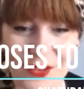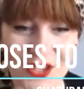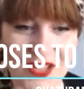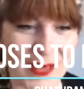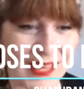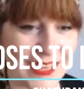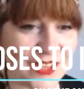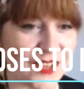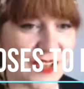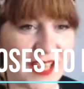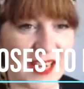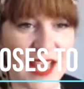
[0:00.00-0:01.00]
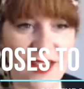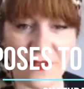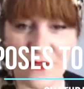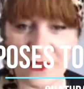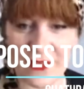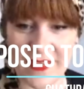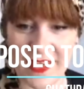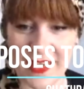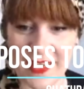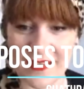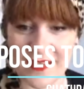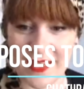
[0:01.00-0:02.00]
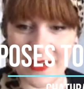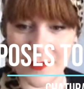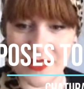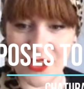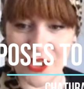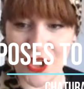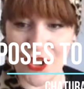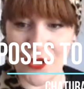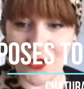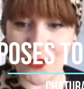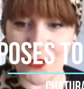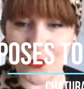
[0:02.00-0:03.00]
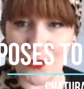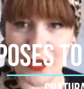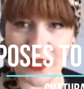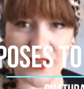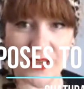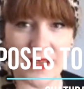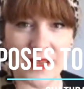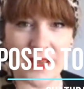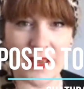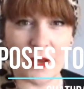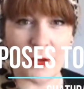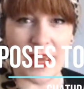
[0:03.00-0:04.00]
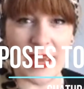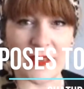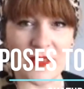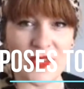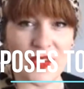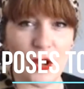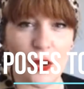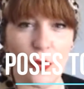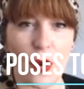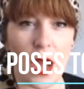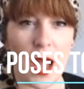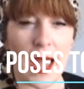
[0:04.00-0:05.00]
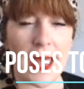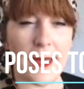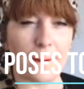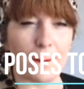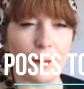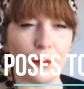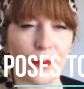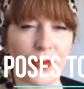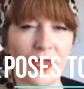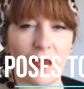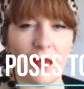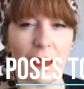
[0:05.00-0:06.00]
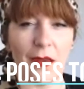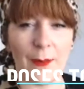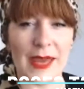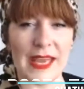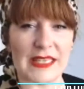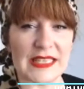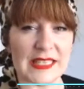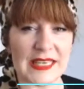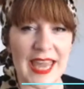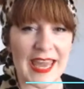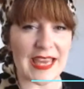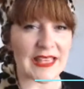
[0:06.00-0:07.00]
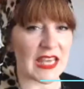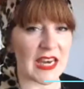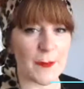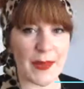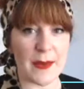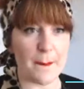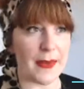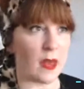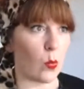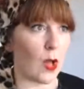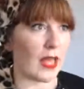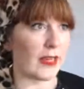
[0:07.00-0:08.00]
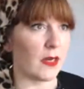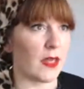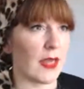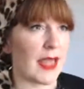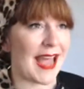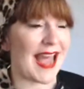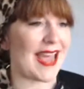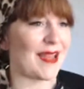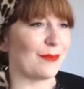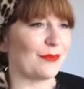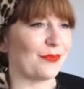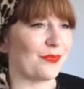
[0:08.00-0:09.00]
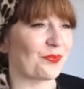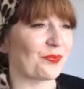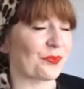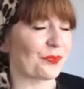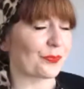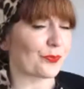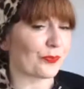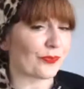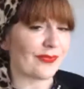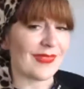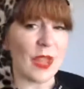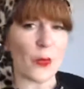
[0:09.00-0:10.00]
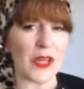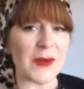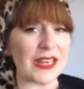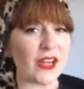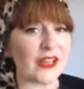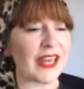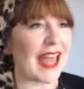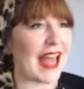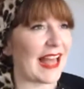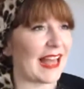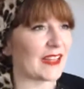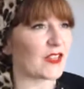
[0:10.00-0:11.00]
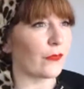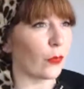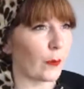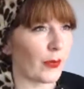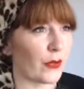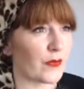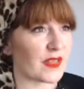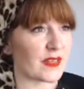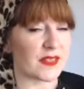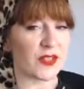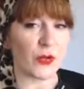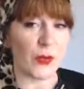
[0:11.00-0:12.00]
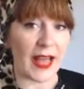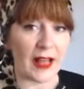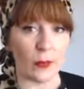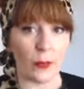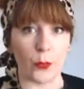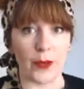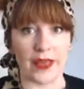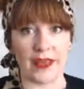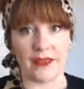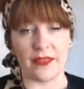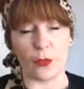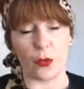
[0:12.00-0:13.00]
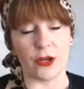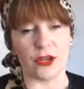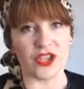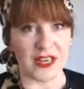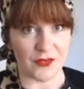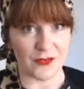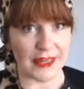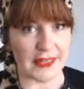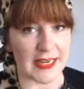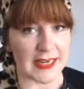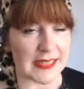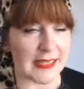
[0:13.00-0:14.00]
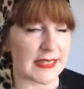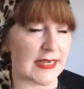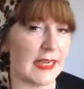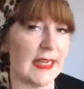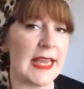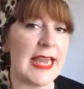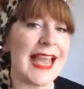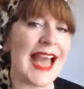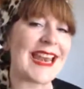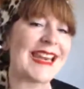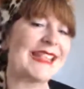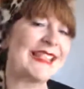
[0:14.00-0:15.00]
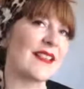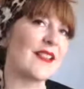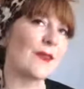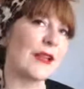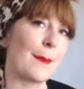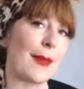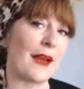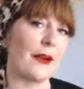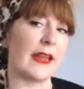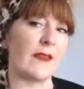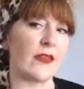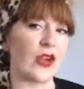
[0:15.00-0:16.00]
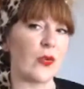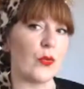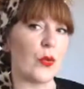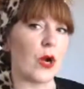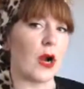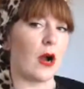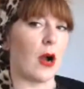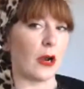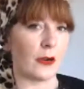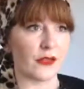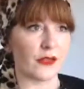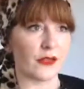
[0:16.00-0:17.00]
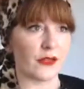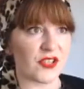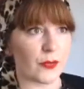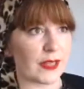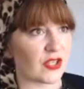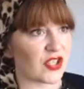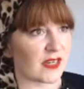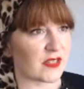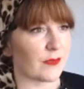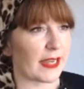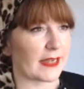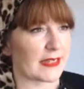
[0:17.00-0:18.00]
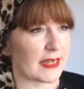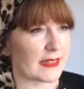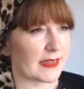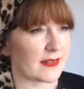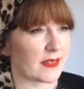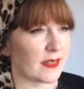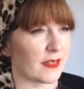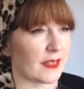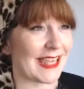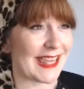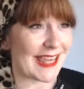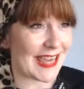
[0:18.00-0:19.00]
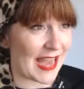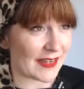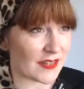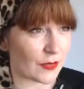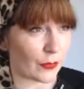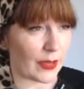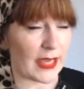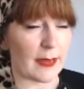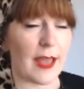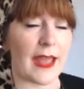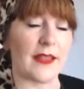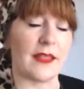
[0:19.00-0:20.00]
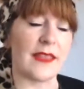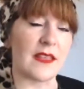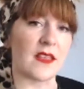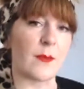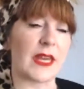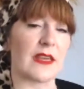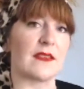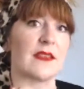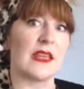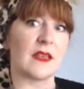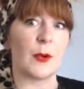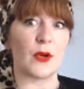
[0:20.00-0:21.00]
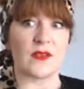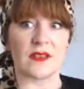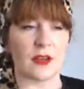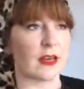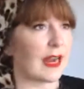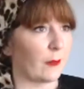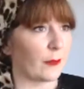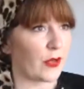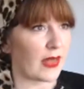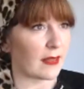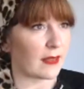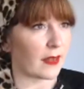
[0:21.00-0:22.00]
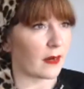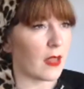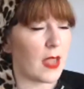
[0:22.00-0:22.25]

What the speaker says: Just making sure that everything is set up to go. Okay, so today is going to be a big one. We're going to be looking at 4 poses to help with your Chaturanga Dandasana. And it doesn't really matter if you aren't doing Chaturanga Dandasana yet, okay? And this is because these poses are going to help you get there.